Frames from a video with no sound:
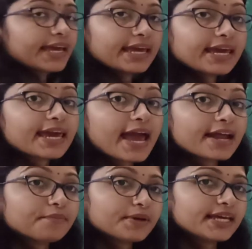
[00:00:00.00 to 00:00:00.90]
A
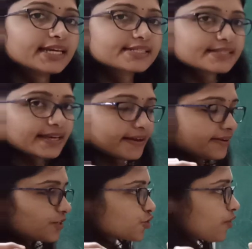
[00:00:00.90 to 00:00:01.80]
and B is there.
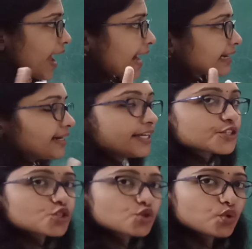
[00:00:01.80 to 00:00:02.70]
So at
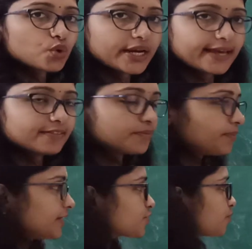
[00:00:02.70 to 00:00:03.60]
least 2 length means